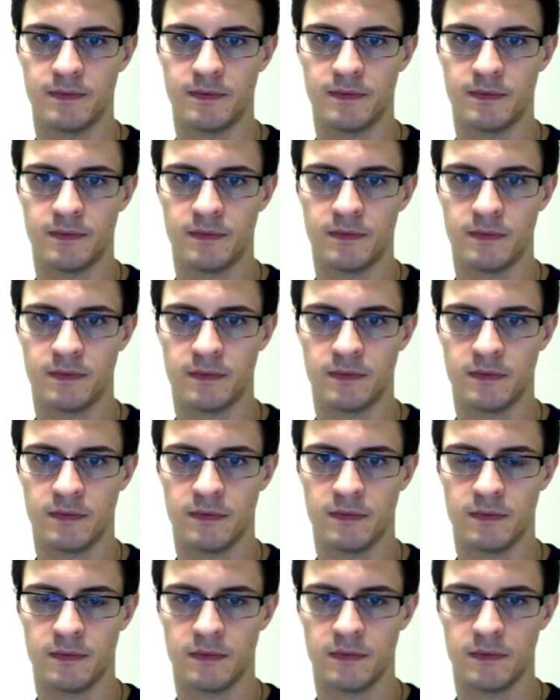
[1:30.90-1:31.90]

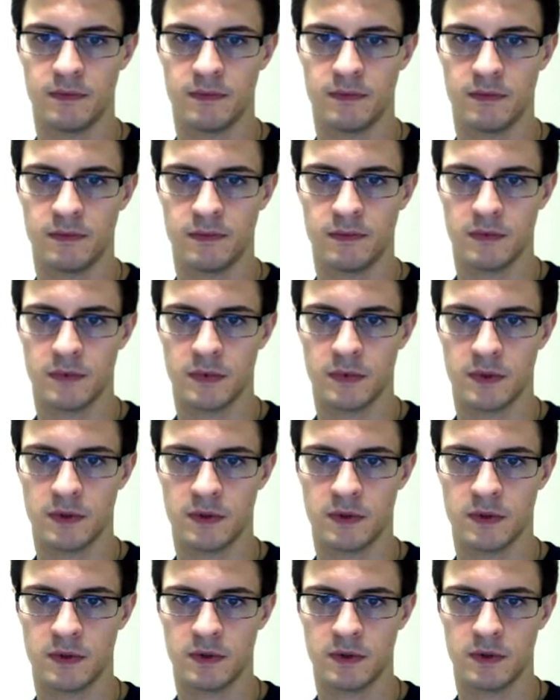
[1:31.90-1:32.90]

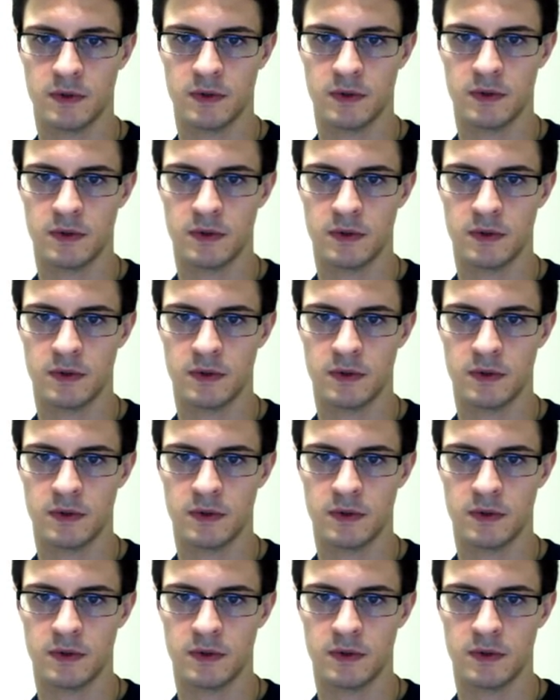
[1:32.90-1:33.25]
[no speech]